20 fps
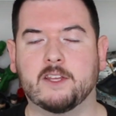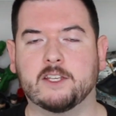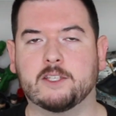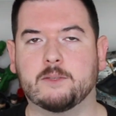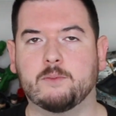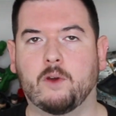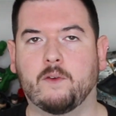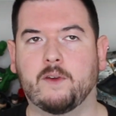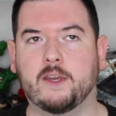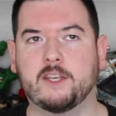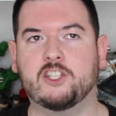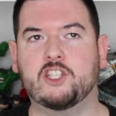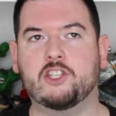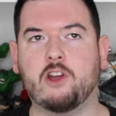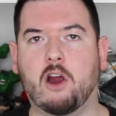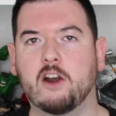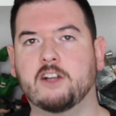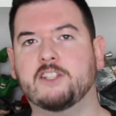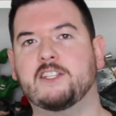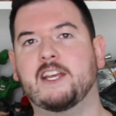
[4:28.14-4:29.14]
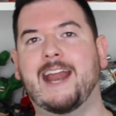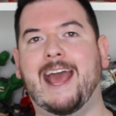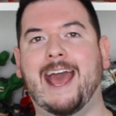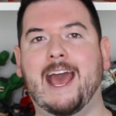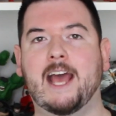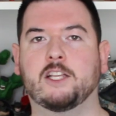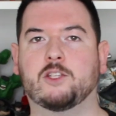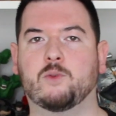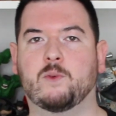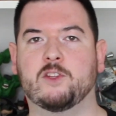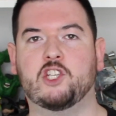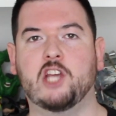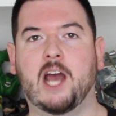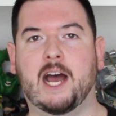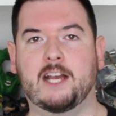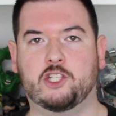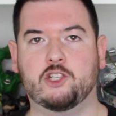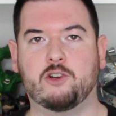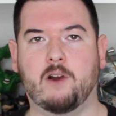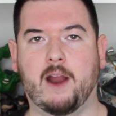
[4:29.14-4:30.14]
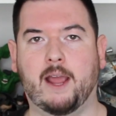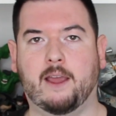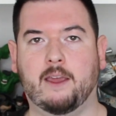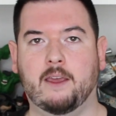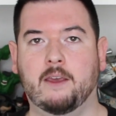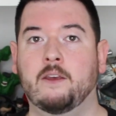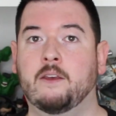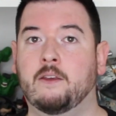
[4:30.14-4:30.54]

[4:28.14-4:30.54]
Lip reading: of this movie starts and ends with Josh Trank.